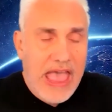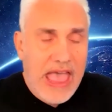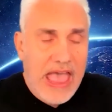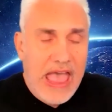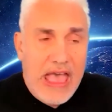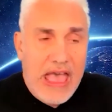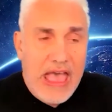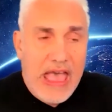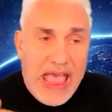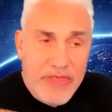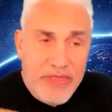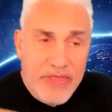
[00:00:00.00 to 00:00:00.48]

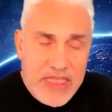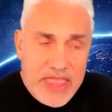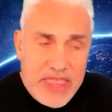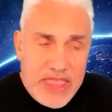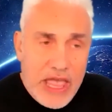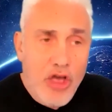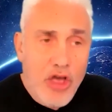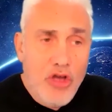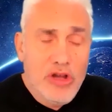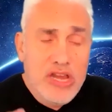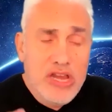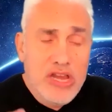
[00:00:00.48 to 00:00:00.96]
And the
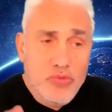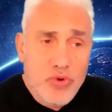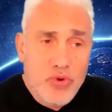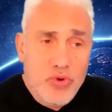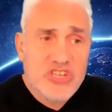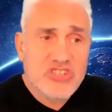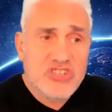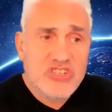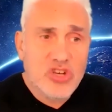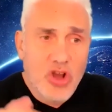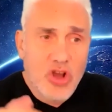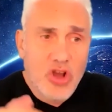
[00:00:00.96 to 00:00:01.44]
only
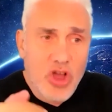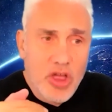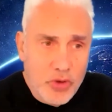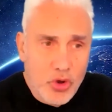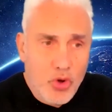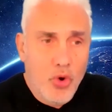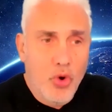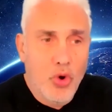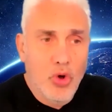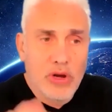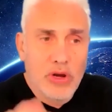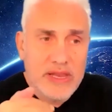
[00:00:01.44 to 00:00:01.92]
reason I'm
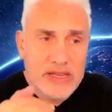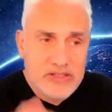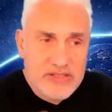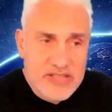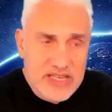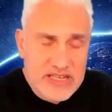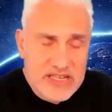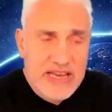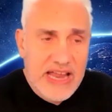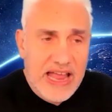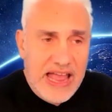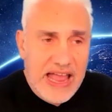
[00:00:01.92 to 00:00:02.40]
calling
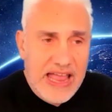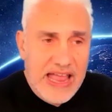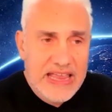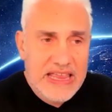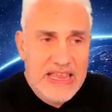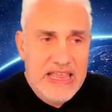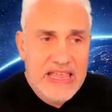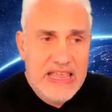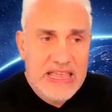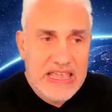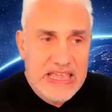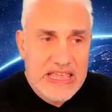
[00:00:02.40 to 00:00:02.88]

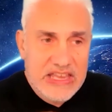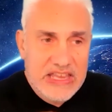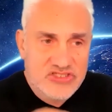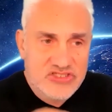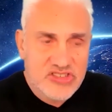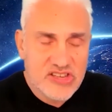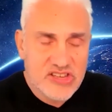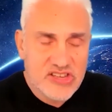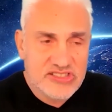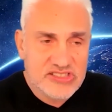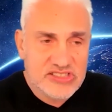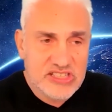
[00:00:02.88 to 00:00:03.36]
today is
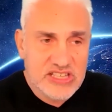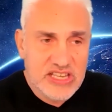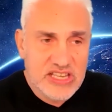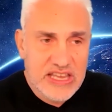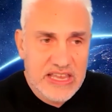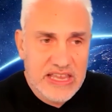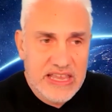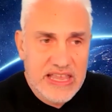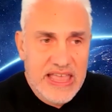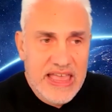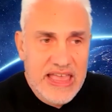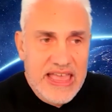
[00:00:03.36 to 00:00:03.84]
to
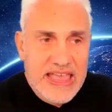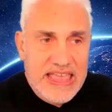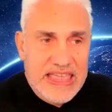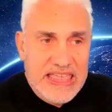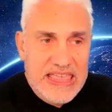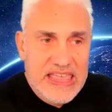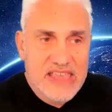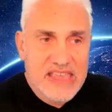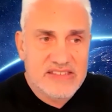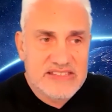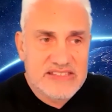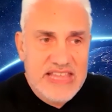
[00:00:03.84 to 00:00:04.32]
see,
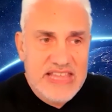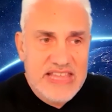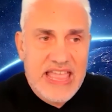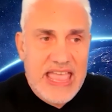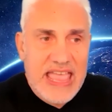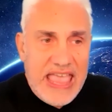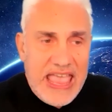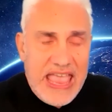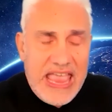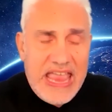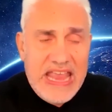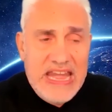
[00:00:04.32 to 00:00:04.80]
is there
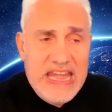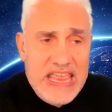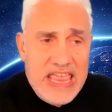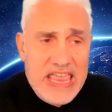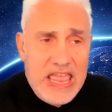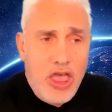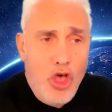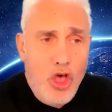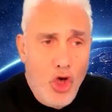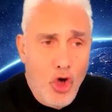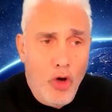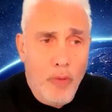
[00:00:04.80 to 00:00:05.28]
any
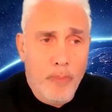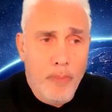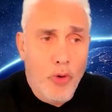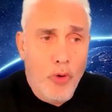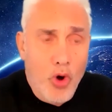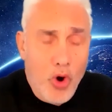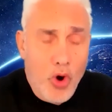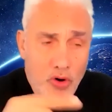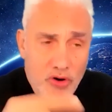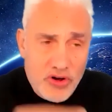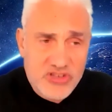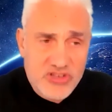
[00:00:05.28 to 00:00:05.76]
help
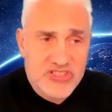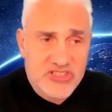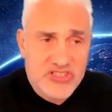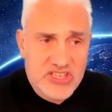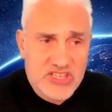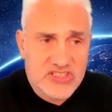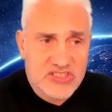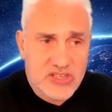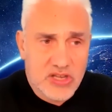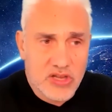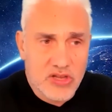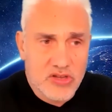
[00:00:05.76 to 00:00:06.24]
or
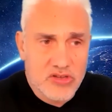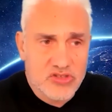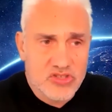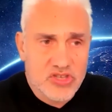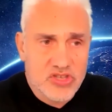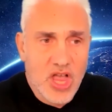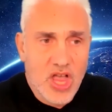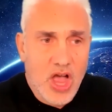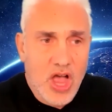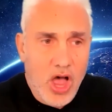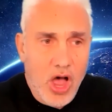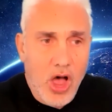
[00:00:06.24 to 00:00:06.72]
assistance
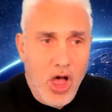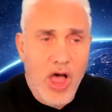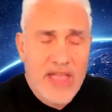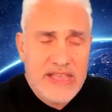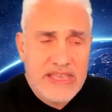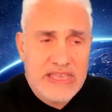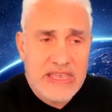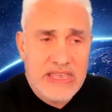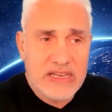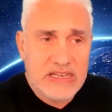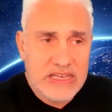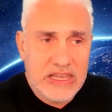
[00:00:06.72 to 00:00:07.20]
I
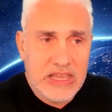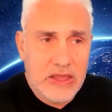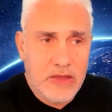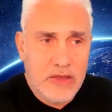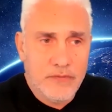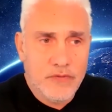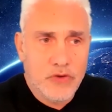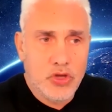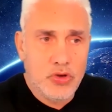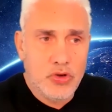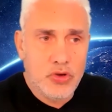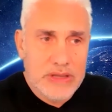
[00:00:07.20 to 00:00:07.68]
can give
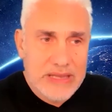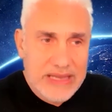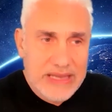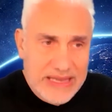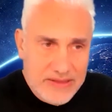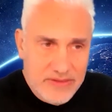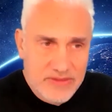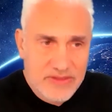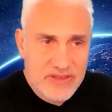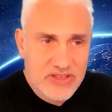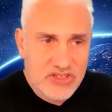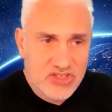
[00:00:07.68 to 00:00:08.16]
you
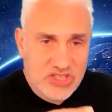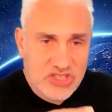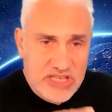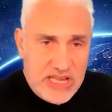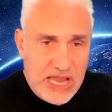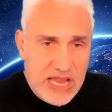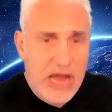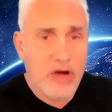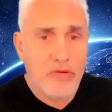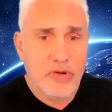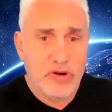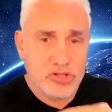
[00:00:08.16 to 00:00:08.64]
in this
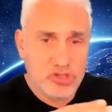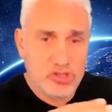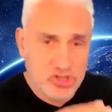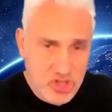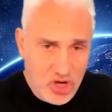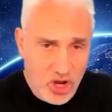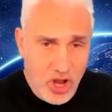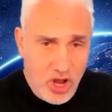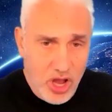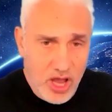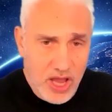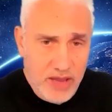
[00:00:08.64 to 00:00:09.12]
current
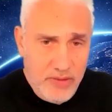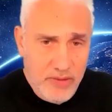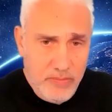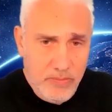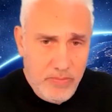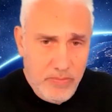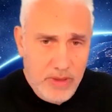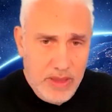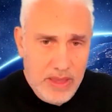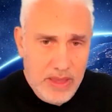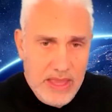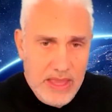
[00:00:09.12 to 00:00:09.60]
time?
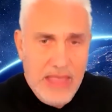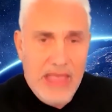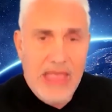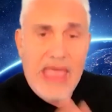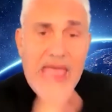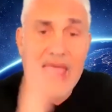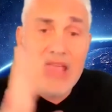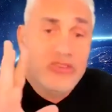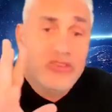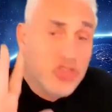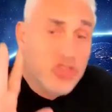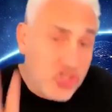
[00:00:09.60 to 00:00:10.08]

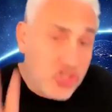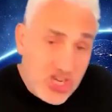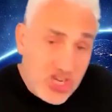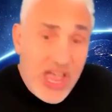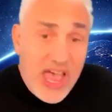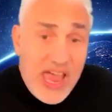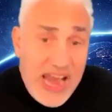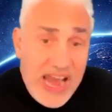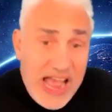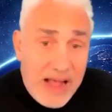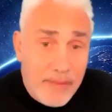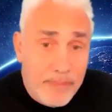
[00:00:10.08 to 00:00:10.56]
And shut
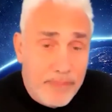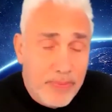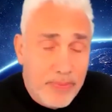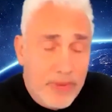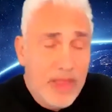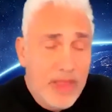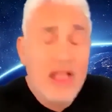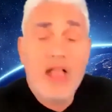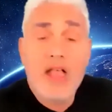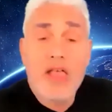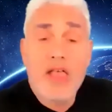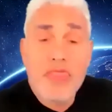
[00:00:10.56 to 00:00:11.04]
up.
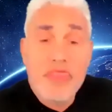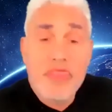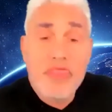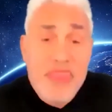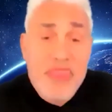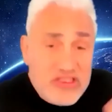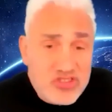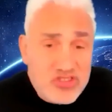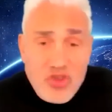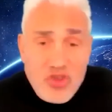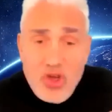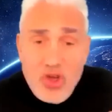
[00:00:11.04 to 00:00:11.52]

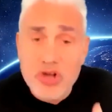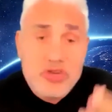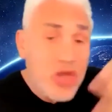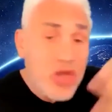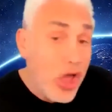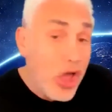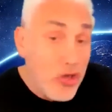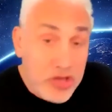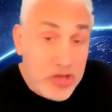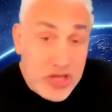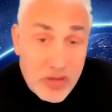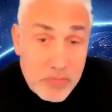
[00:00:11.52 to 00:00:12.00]
That's got no
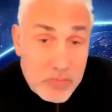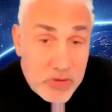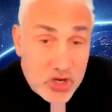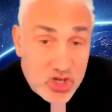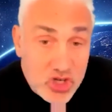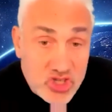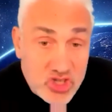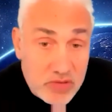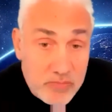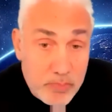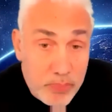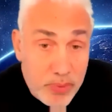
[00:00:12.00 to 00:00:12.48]

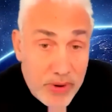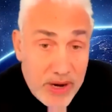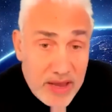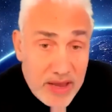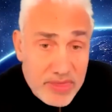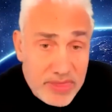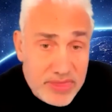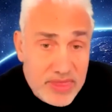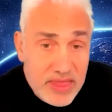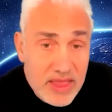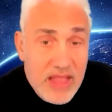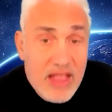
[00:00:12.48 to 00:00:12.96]
commission
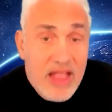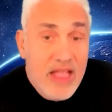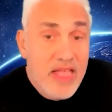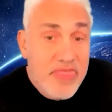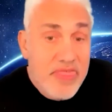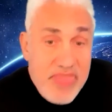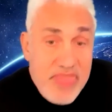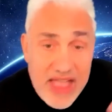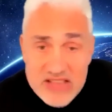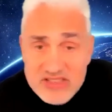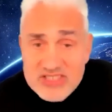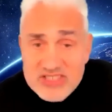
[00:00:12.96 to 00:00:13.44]
breath.
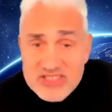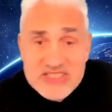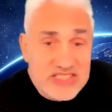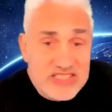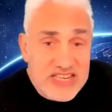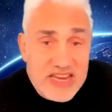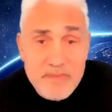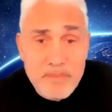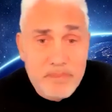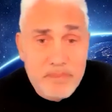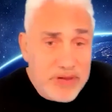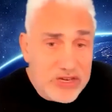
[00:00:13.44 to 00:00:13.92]
That's
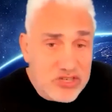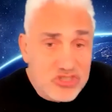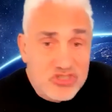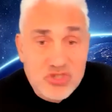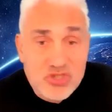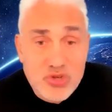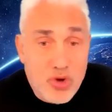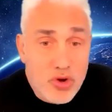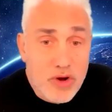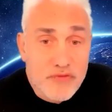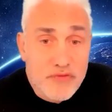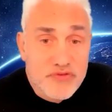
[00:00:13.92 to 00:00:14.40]
simply
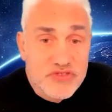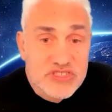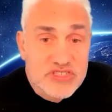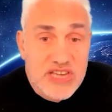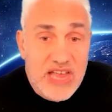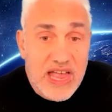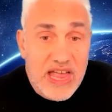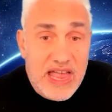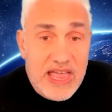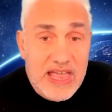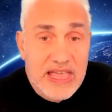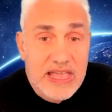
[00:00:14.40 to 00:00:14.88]
sort of
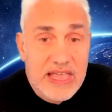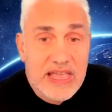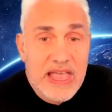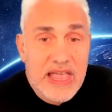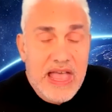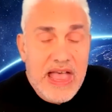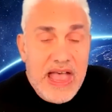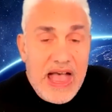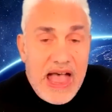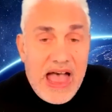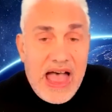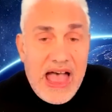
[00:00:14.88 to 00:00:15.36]
saying,
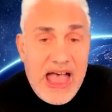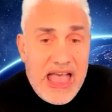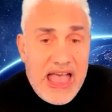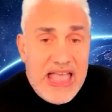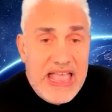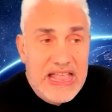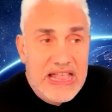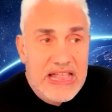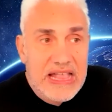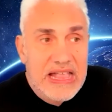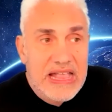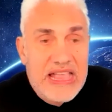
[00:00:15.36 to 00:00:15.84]

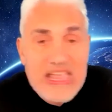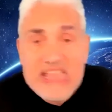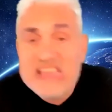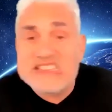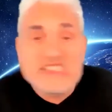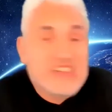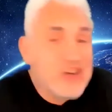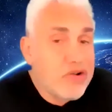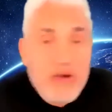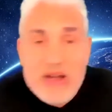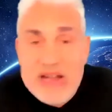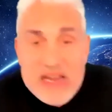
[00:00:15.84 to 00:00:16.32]
hey, is
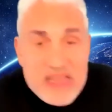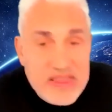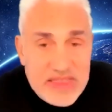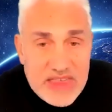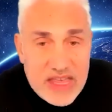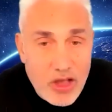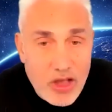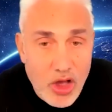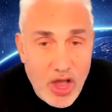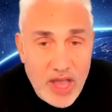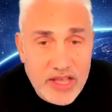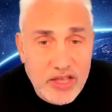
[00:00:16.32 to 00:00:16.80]
there anything
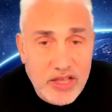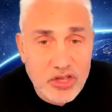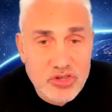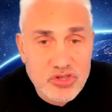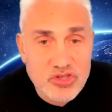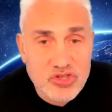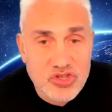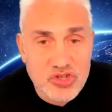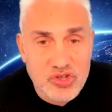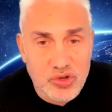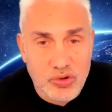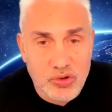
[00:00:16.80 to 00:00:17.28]
I can
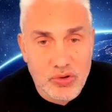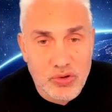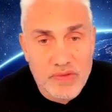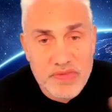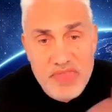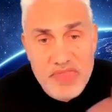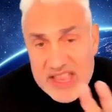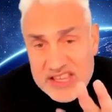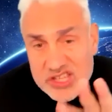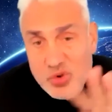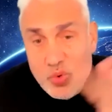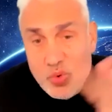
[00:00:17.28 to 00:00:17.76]
do?
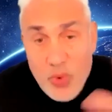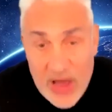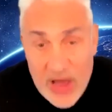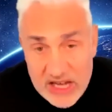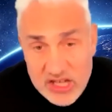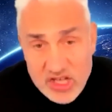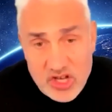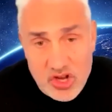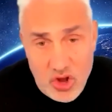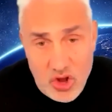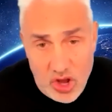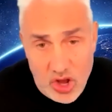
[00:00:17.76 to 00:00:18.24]
That's one
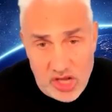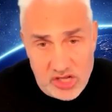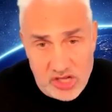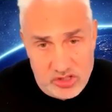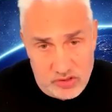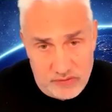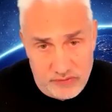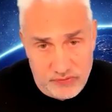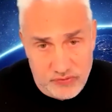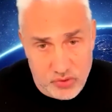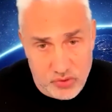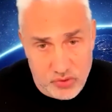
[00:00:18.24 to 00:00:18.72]
kind
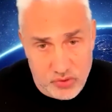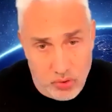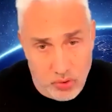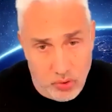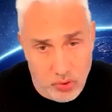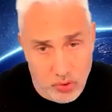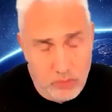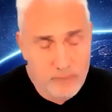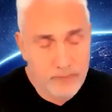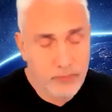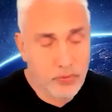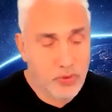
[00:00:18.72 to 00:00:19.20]
of
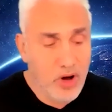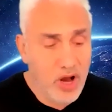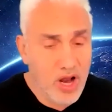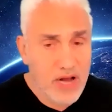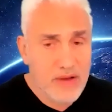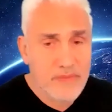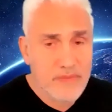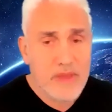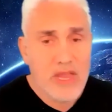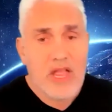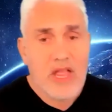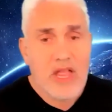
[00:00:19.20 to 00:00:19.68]
call, right?
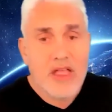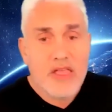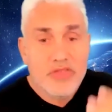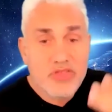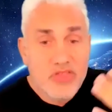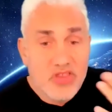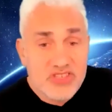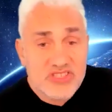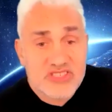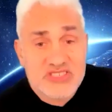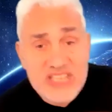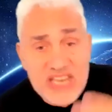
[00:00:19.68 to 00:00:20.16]
The
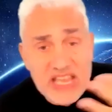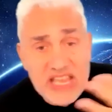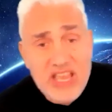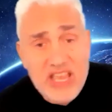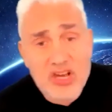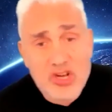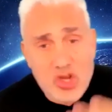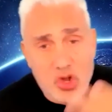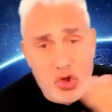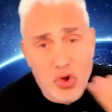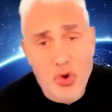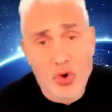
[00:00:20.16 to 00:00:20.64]

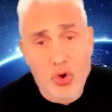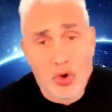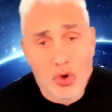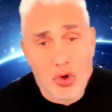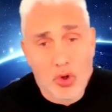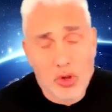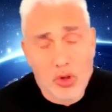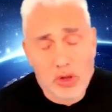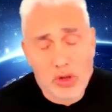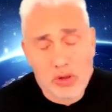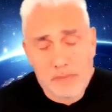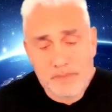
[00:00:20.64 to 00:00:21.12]
second
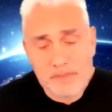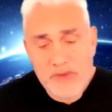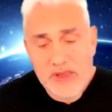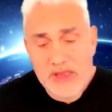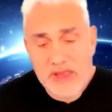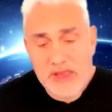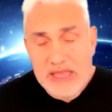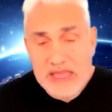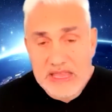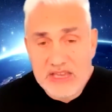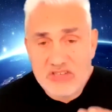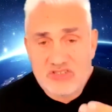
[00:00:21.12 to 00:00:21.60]
call
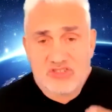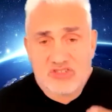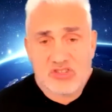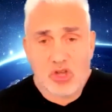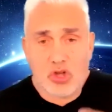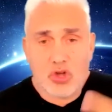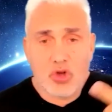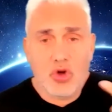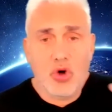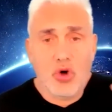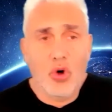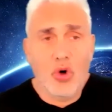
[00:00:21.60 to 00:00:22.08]
is the
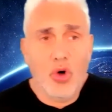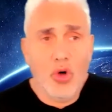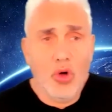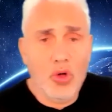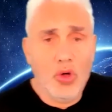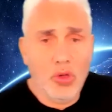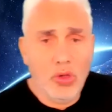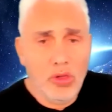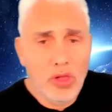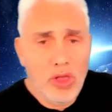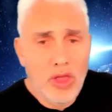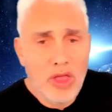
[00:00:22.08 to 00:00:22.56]

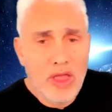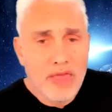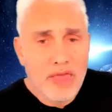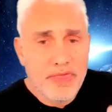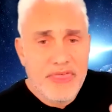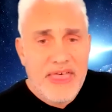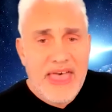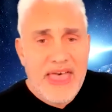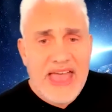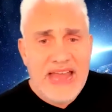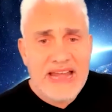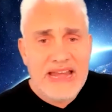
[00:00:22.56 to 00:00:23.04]
call
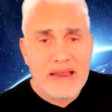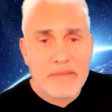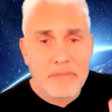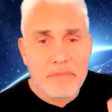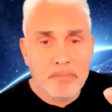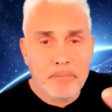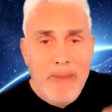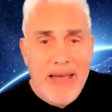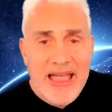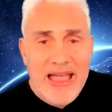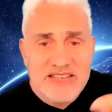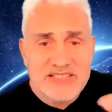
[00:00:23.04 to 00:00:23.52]
that
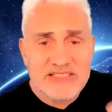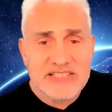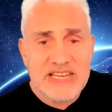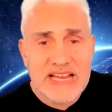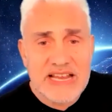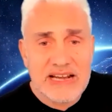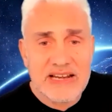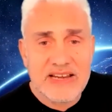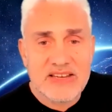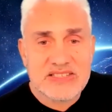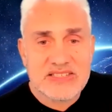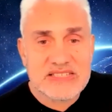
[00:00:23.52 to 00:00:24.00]

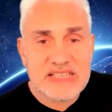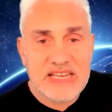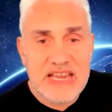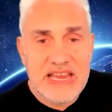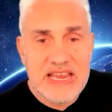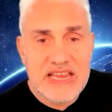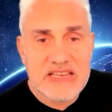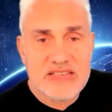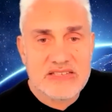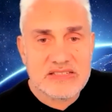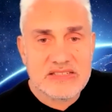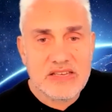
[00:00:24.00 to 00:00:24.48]
basically
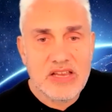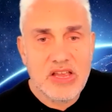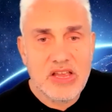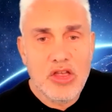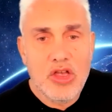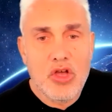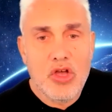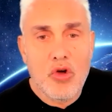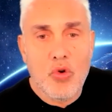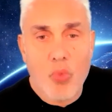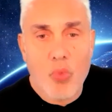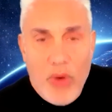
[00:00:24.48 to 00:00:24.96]
says,
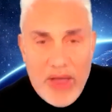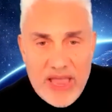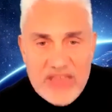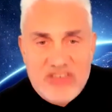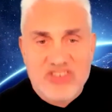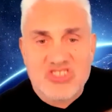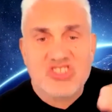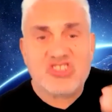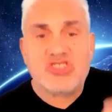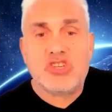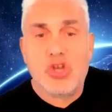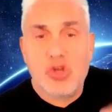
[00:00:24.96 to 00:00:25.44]
we're
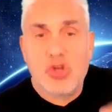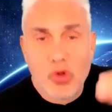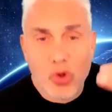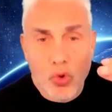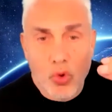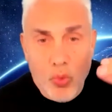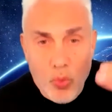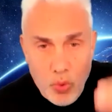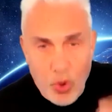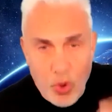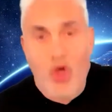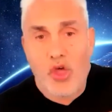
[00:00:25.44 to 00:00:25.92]
still
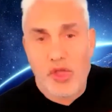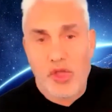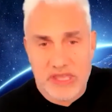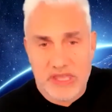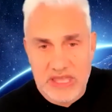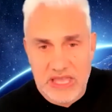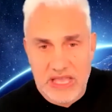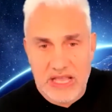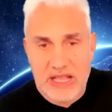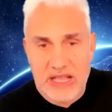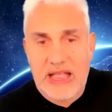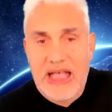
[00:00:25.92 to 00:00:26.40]

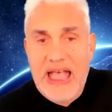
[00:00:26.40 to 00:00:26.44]
working.